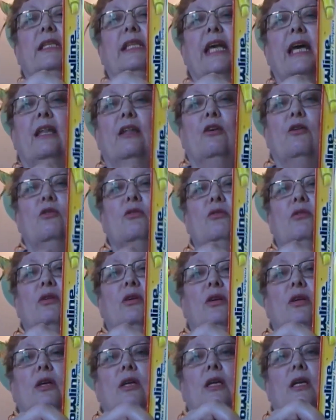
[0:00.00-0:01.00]
yellow
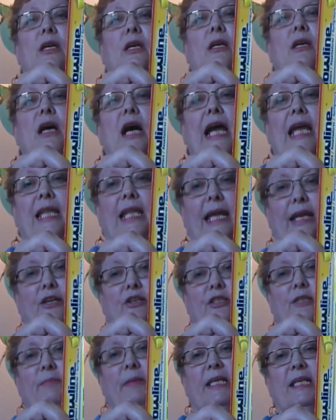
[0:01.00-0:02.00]

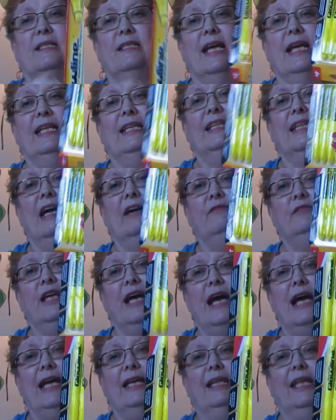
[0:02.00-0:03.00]
highlighters because I love to
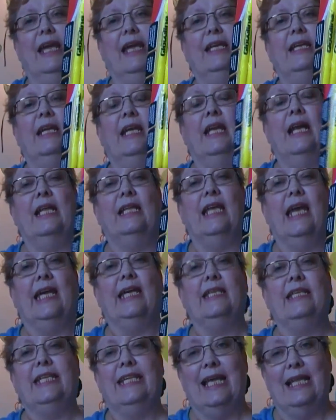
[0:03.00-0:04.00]
highlight and I
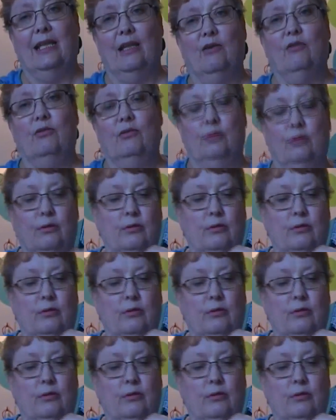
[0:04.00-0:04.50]
like yellow.